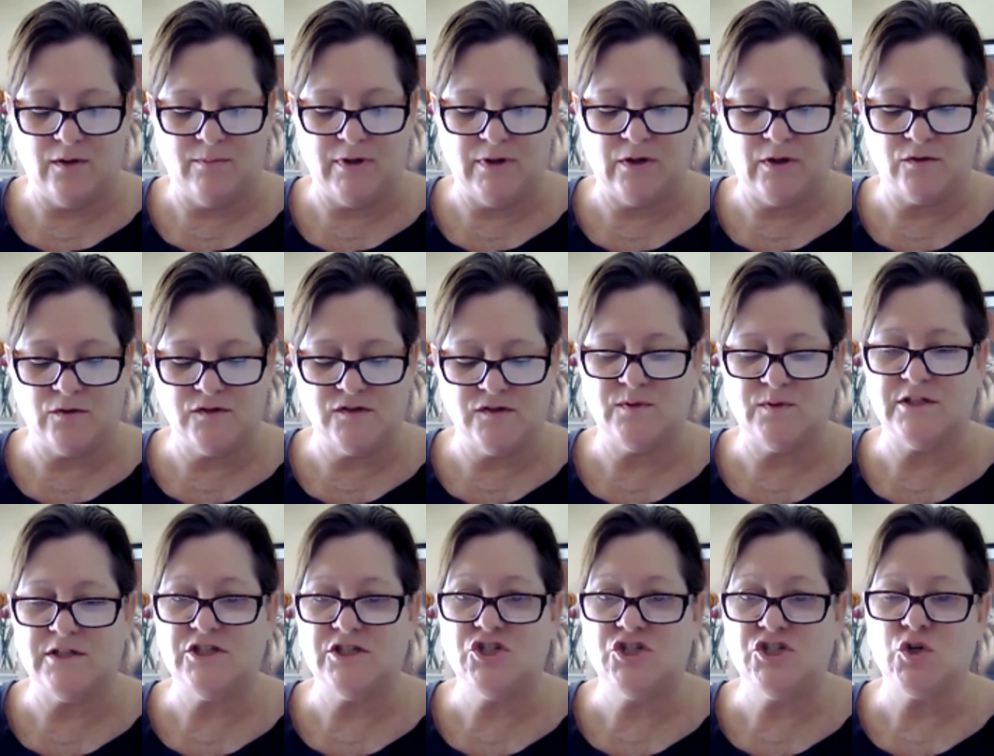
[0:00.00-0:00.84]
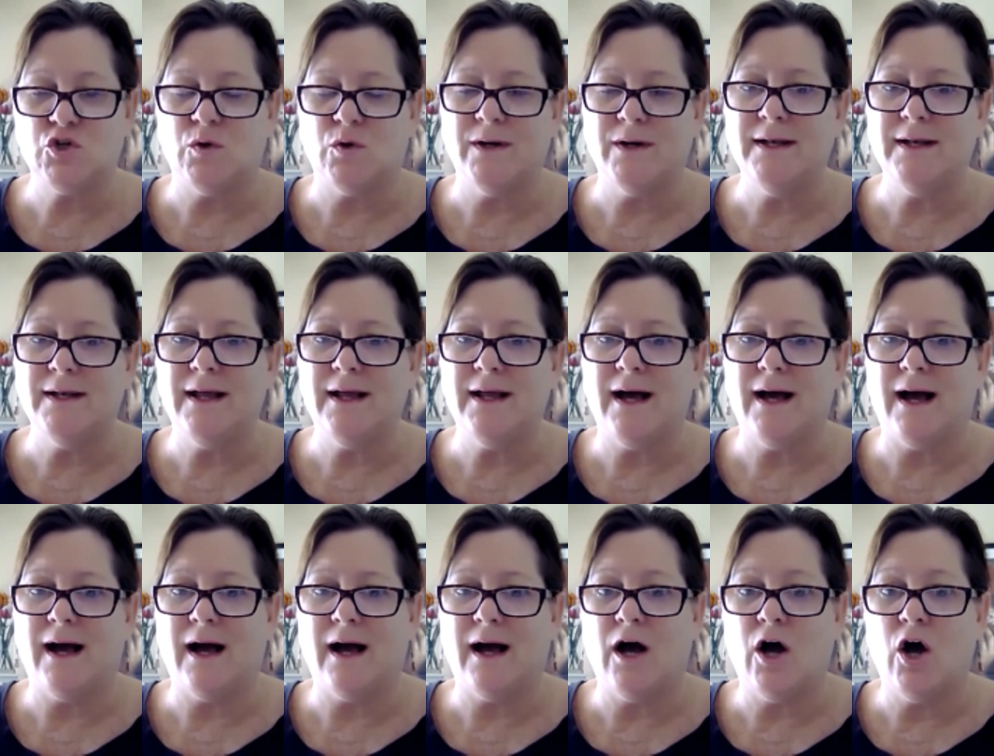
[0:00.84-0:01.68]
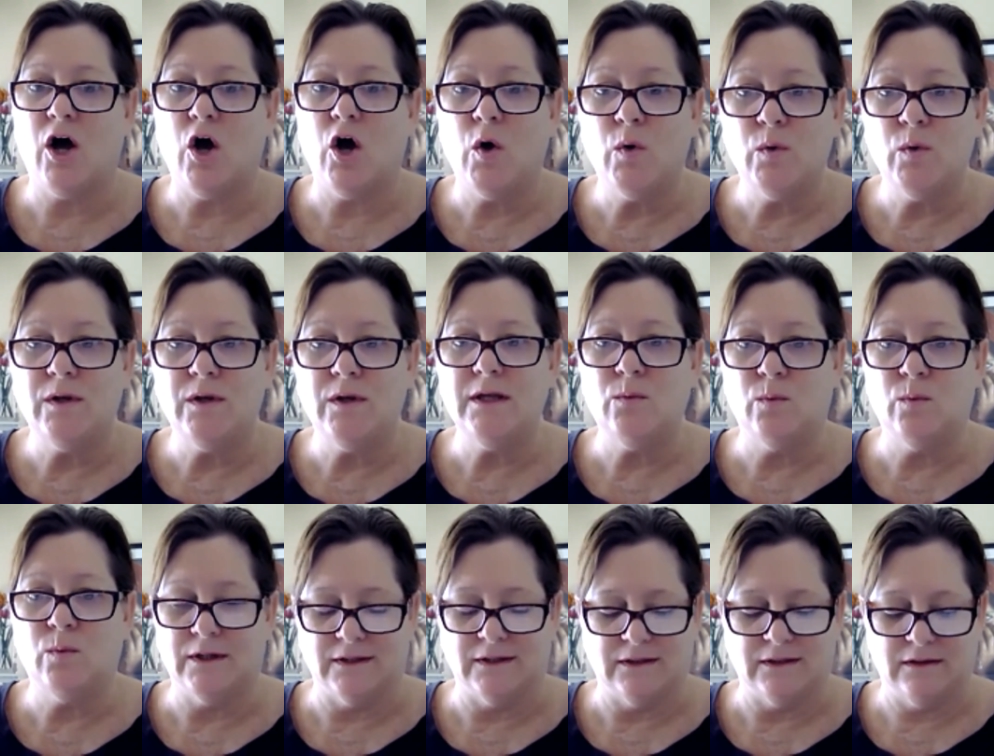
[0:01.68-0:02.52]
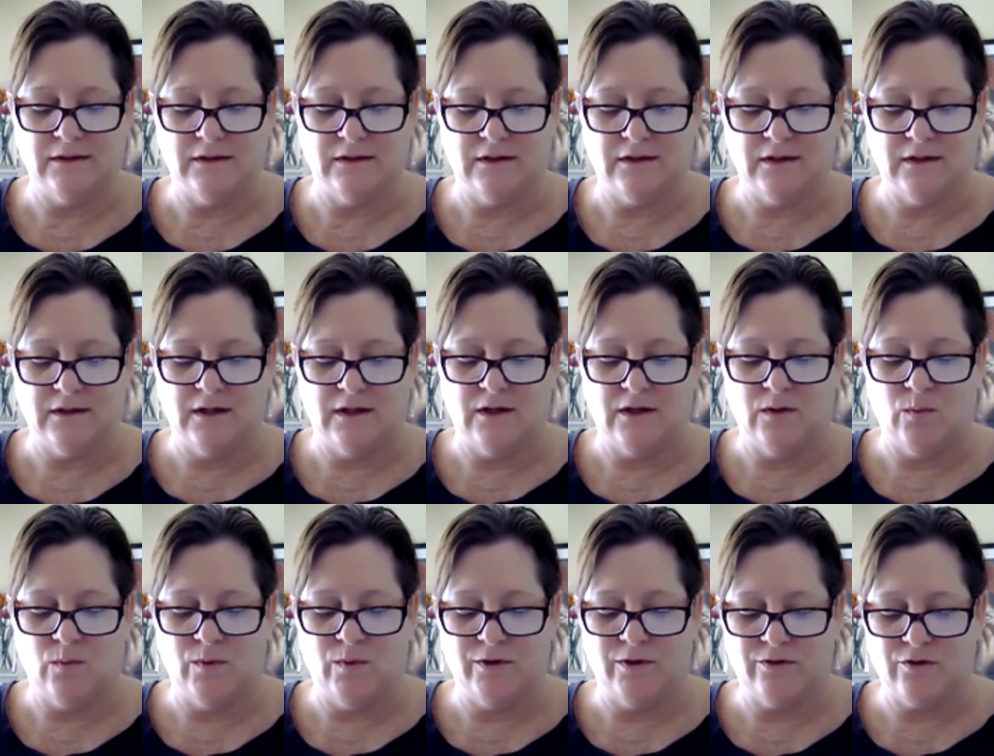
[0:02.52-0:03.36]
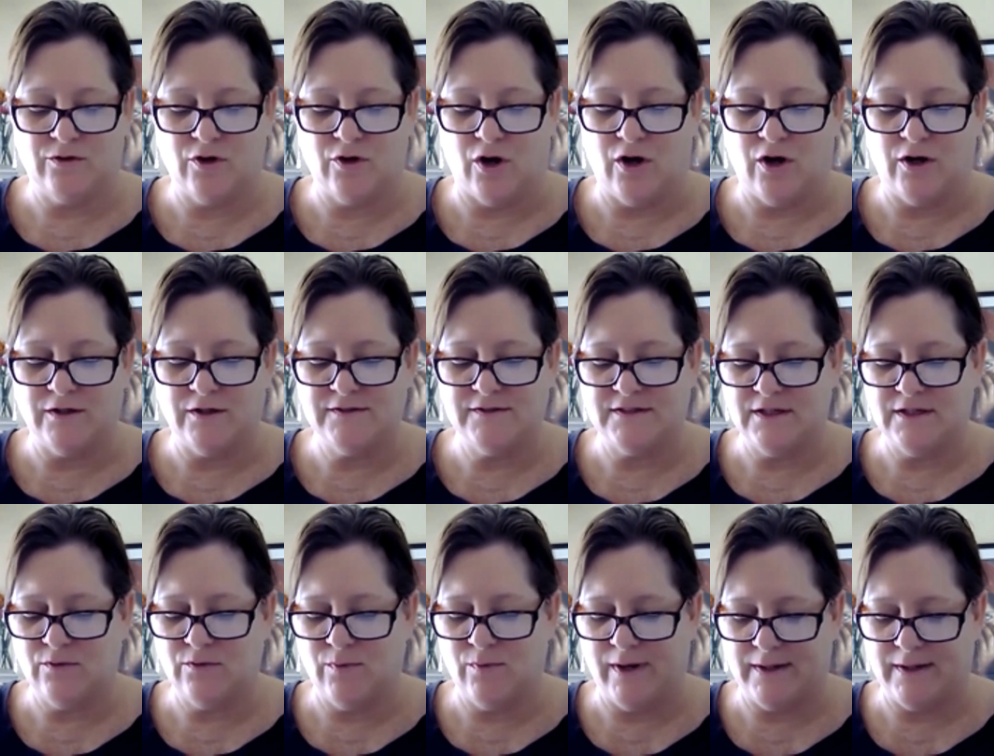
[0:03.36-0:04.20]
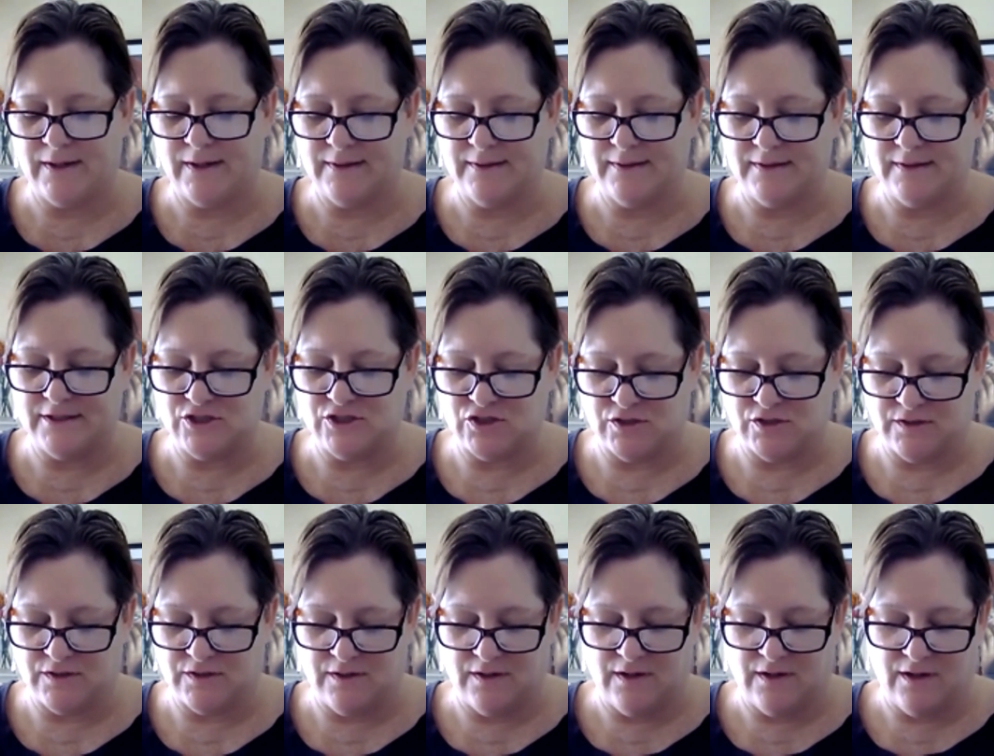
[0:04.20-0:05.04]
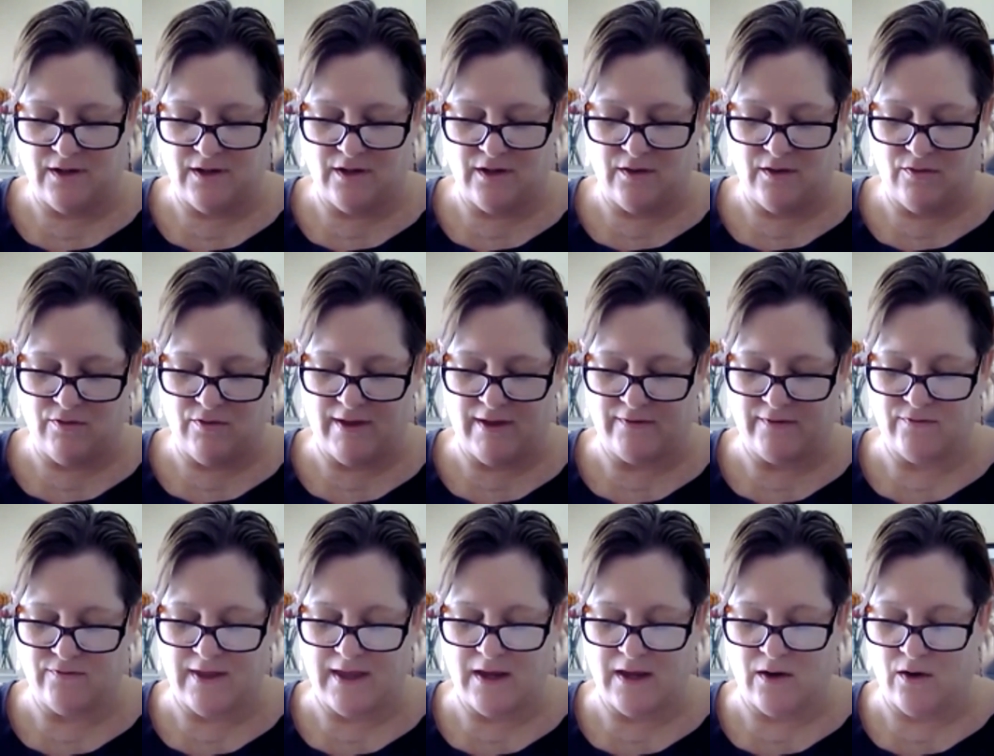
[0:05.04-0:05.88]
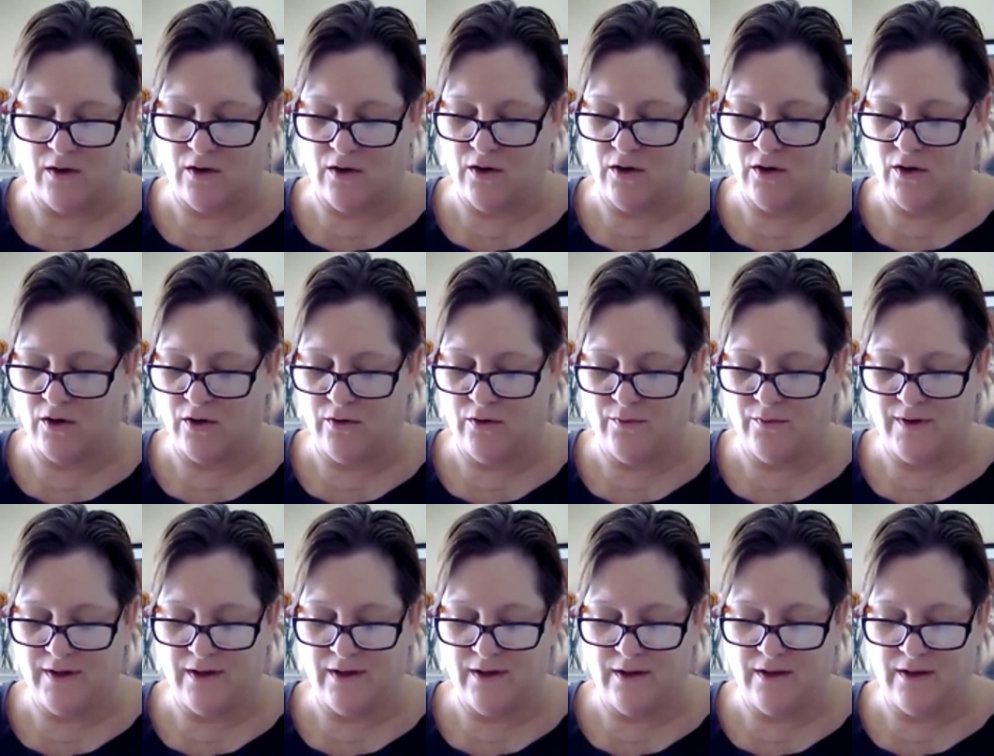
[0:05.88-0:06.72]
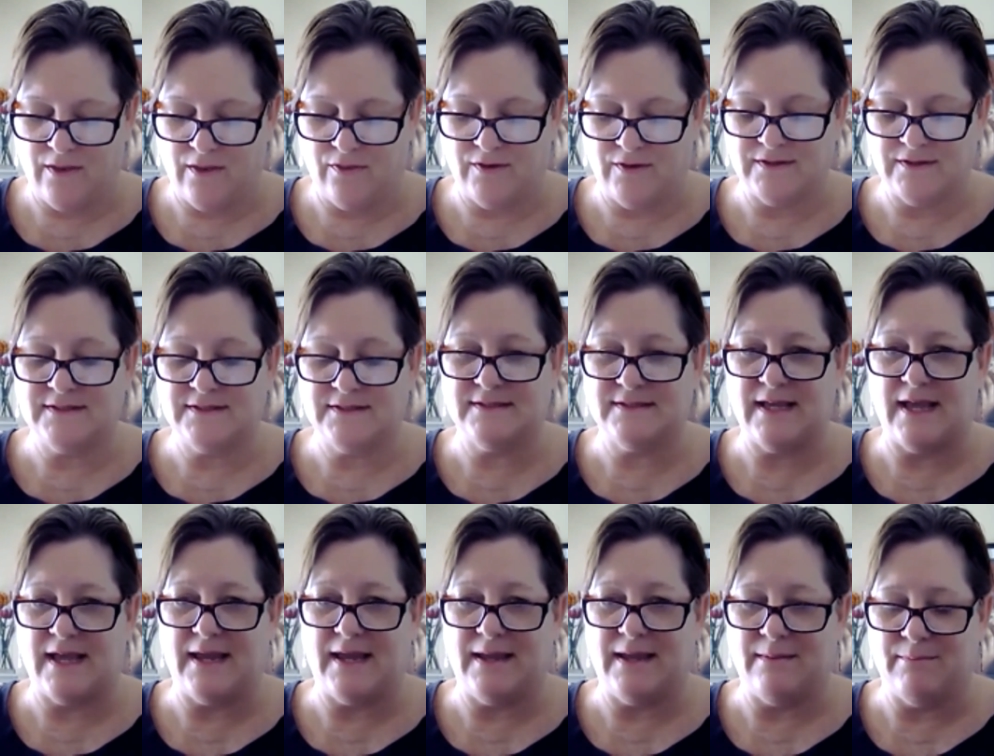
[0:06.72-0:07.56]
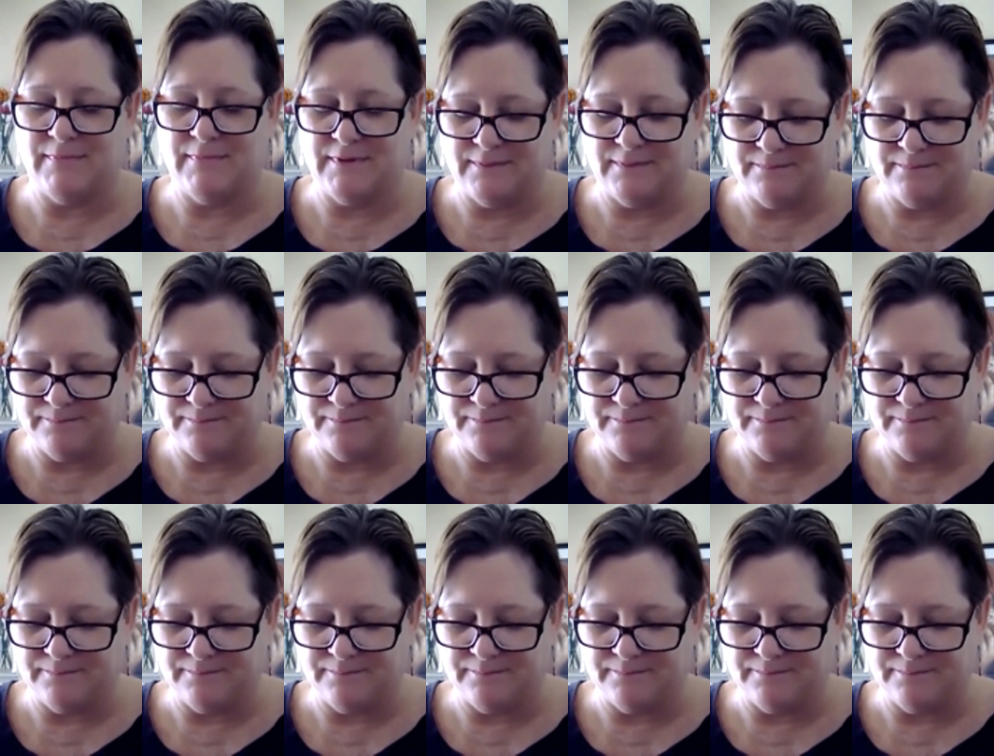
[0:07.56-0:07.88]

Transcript: because we join our holy will with God's in recognition that they are the same.